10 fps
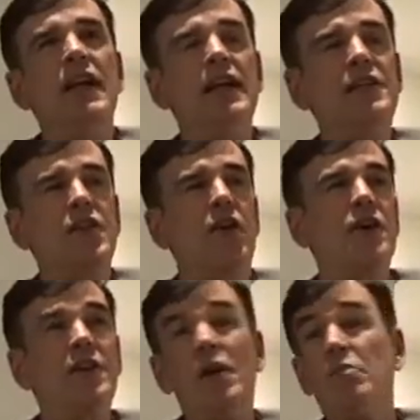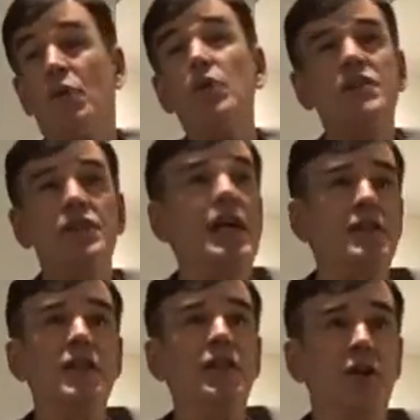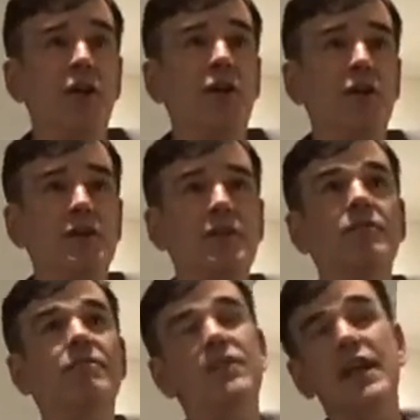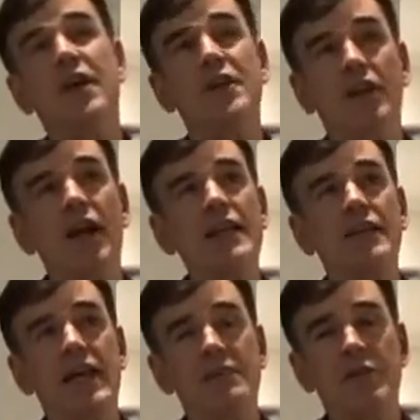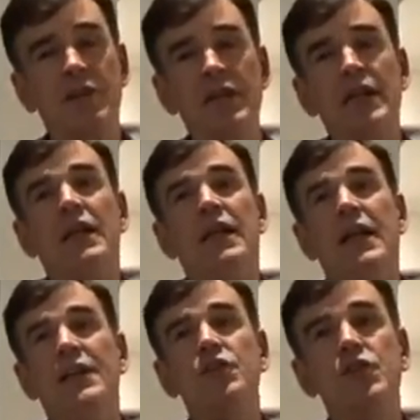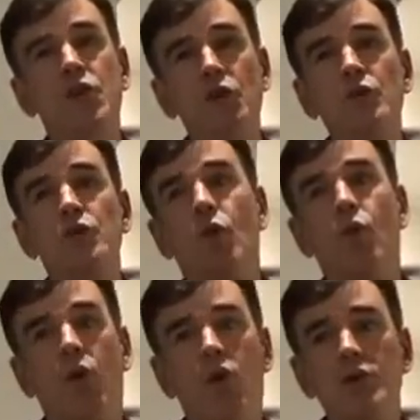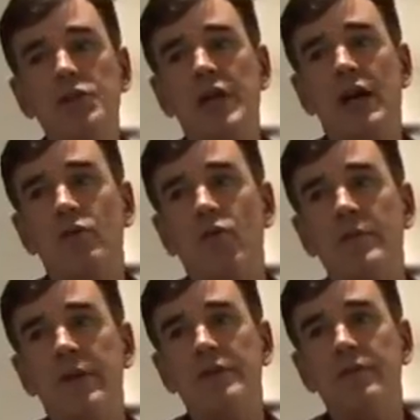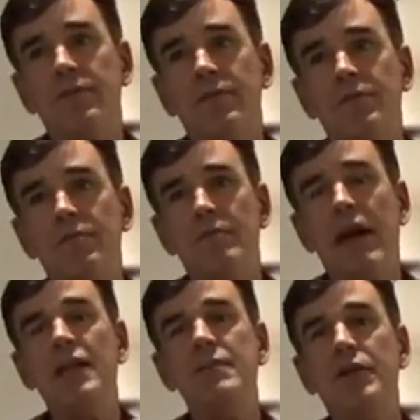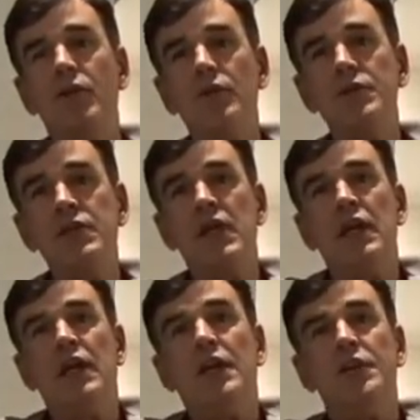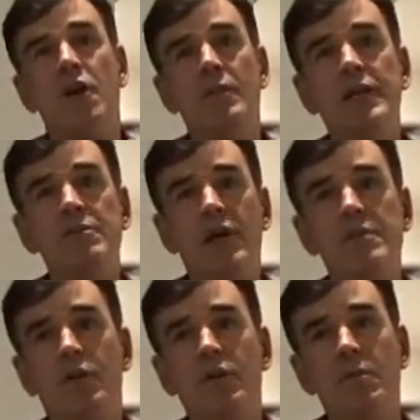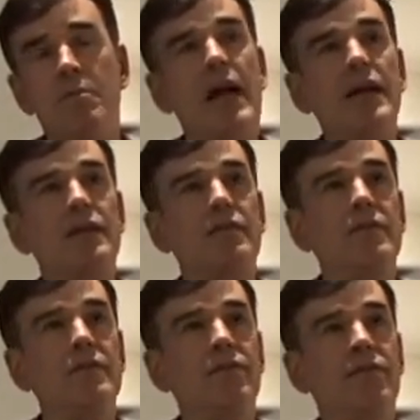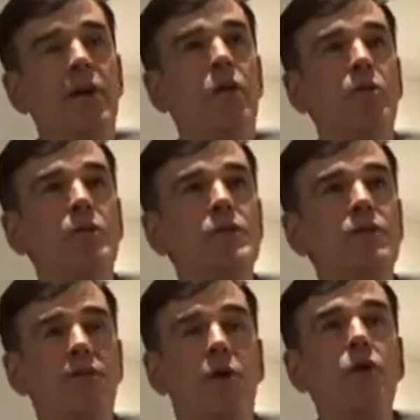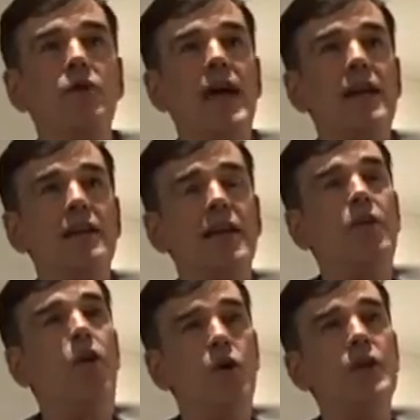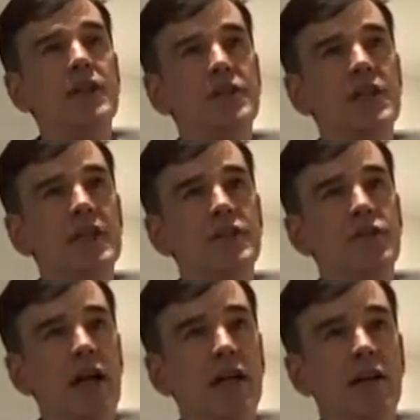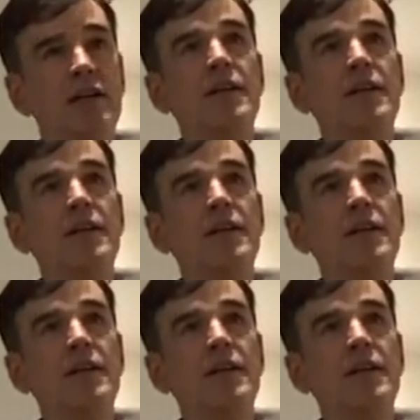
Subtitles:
it's got, you know, boys chasing girls. They're going to like that, but it's skewed towards young women, mainly because not many people make films for that audience in Australia.